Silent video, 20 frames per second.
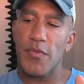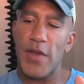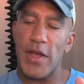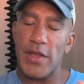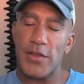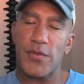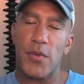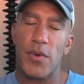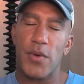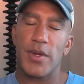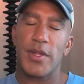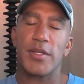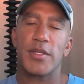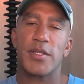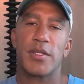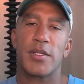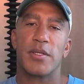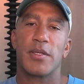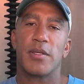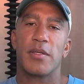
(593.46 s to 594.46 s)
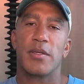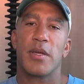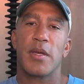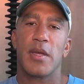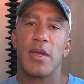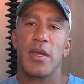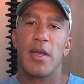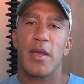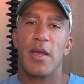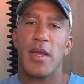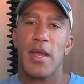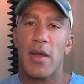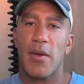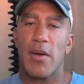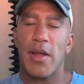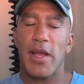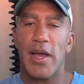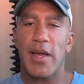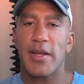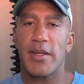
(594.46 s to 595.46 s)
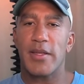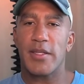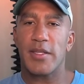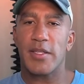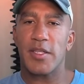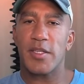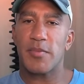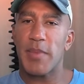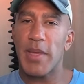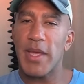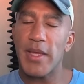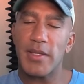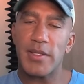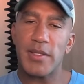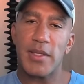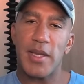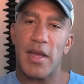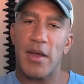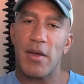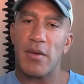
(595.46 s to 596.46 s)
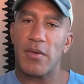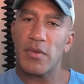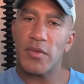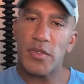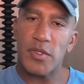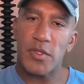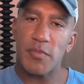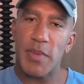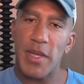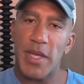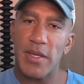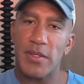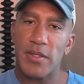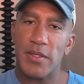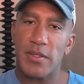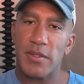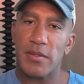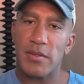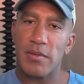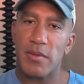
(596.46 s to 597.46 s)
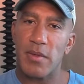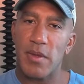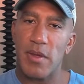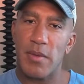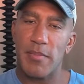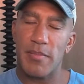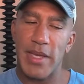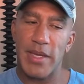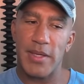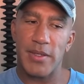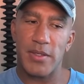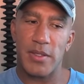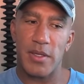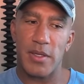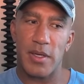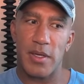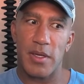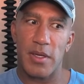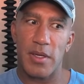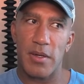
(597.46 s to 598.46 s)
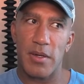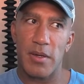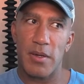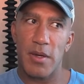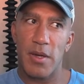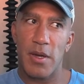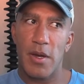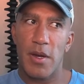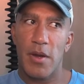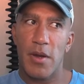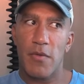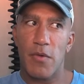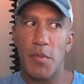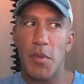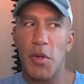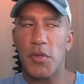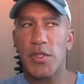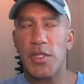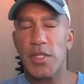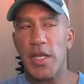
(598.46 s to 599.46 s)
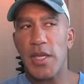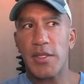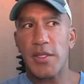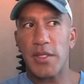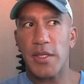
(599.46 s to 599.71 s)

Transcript: fast forwarding to how I got into space and how space-based uh, remote